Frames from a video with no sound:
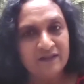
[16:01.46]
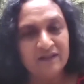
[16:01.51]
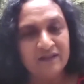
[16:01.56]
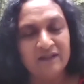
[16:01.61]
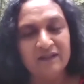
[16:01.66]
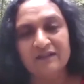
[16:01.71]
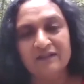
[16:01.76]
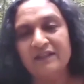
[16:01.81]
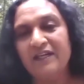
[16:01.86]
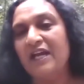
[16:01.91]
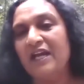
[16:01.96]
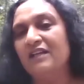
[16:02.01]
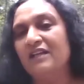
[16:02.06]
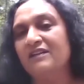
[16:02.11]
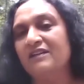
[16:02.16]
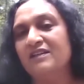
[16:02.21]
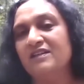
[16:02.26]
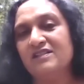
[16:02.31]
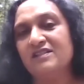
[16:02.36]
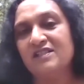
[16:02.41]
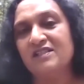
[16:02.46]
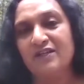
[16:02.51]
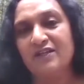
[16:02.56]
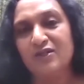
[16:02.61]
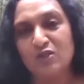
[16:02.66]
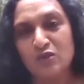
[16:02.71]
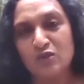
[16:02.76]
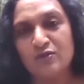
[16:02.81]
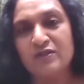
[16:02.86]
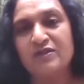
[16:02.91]
uh, calories like
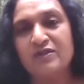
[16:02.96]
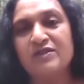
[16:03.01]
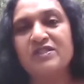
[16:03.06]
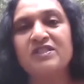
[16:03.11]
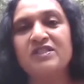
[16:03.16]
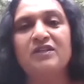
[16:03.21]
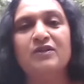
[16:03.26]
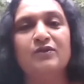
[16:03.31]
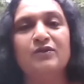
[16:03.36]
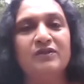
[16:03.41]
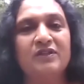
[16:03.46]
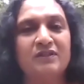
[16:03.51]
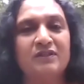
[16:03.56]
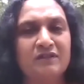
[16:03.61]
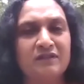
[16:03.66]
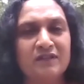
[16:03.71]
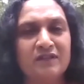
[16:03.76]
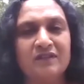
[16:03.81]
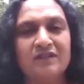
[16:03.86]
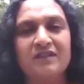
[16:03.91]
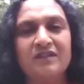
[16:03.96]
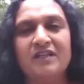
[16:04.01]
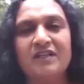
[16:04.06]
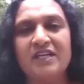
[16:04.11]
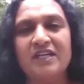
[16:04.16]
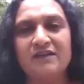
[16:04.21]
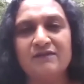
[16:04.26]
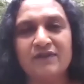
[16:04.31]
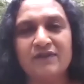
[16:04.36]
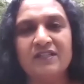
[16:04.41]
sugars you know the, the
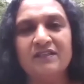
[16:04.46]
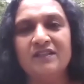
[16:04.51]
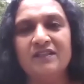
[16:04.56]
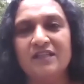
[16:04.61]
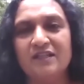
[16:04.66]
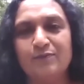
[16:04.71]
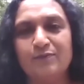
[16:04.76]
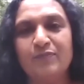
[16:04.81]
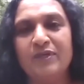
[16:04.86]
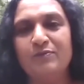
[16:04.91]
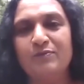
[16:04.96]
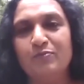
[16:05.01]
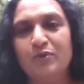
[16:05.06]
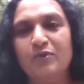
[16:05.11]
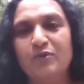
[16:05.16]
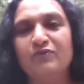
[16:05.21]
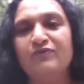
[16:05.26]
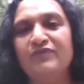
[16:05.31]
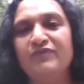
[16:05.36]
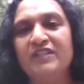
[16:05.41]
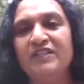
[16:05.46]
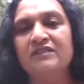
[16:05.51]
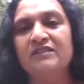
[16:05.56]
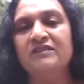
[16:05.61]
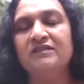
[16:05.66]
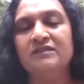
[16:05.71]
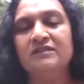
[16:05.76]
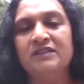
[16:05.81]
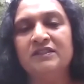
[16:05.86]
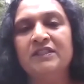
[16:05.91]
craving that people
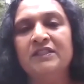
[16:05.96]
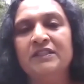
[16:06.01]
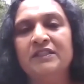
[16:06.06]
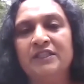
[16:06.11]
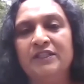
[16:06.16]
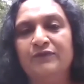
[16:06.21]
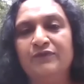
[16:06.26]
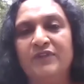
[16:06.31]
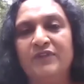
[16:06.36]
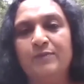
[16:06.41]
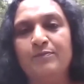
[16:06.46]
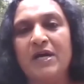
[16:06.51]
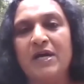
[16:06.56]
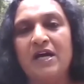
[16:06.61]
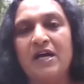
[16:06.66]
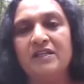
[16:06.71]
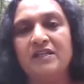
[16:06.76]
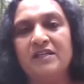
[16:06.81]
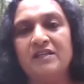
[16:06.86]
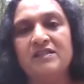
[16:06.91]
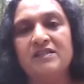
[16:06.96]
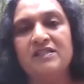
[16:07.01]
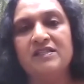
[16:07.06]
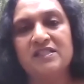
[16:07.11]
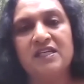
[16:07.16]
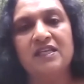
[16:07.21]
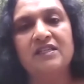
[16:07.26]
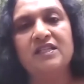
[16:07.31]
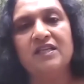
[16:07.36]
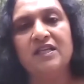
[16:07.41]
feel if their body is
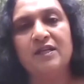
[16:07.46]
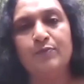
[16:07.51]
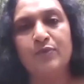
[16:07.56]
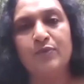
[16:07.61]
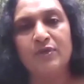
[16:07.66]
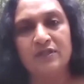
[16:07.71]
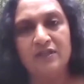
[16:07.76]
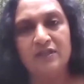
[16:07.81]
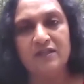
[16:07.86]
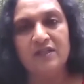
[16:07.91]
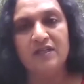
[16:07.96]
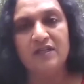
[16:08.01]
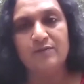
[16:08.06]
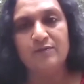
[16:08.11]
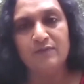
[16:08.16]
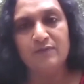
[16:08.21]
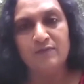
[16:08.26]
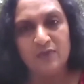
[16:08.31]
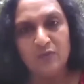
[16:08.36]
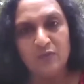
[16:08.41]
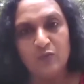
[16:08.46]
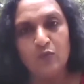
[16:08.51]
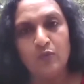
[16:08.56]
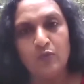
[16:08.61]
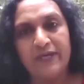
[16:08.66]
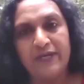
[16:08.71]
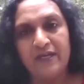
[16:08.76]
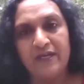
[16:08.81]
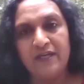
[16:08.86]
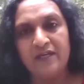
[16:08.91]
set in a particular
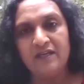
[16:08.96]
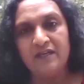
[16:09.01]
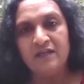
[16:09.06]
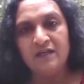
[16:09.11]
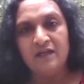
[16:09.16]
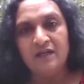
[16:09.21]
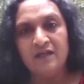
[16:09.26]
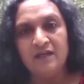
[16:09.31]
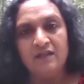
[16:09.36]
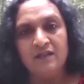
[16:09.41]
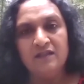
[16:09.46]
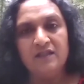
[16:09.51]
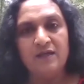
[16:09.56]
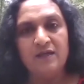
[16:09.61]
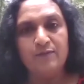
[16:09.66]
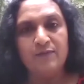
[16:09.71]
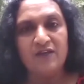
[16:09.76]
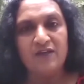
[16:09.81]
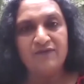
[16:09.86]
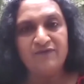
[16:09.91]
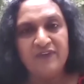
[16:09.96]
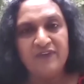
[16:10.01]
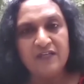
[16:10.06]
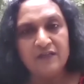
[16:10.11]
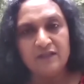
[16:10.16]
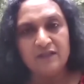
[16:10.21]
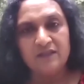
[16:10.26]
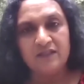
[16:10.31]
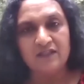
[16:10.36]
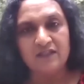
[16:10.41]
way they may yeah.
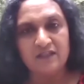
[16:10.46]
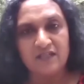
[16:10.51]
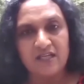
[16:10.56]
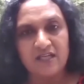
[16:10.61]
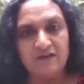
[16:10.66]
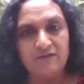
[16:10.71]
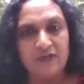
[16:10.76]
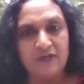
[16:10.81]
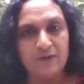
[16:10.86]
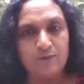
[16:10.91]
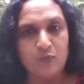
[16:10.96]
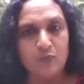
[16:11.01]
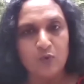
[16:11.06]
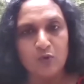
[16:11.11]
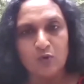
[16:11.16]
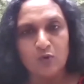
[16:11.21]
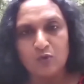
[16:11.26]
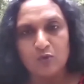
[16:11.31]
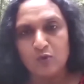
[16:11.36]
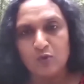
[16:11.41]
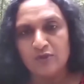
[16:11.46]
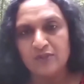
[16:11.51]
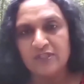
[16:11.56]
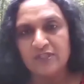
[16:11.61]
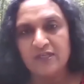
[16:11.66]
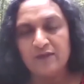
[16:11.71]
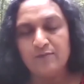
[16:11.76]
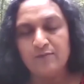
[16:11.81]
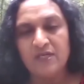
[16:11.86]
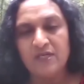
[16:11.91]
feel the craving more or
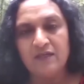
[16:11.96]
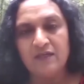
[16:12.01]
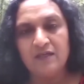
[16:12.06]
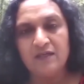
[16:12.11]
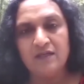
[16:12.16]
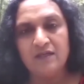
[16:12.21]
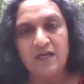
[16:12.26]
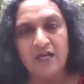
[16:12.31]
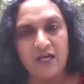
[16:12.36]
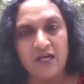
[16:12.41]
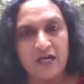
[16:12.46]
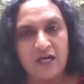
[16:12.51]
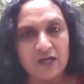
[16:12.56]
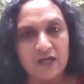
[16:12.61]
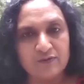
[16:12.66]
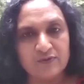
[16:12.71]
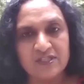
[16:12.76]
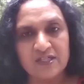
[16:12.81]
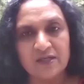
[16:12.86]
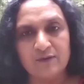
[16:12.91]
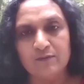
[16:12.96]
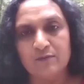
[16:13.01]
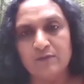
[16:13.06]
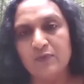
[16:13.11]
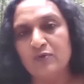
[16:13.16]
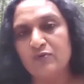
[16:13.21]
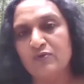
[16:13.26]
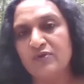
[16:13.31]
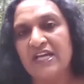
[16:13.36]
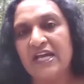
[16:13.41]
they may have some
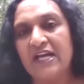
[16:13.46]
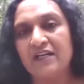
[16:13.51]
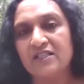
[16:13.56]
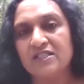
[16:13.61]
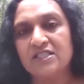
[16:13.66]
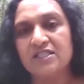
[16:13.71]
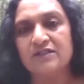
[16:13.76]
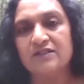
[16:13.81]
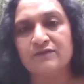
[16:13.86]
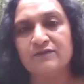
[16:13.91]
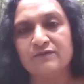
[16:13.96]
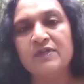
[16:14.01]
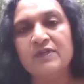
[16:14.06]
reactive